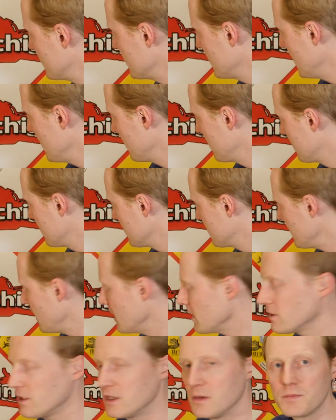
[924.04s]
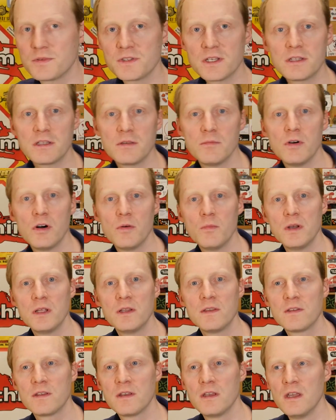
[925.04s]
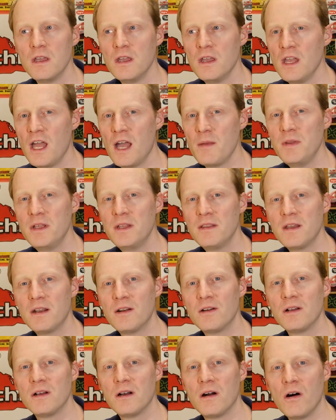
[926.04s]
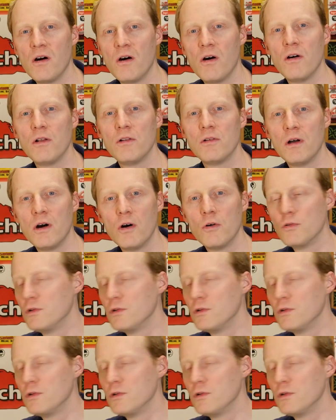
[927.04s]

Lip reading: get the Cyclops at the moment. I mean, there are a whole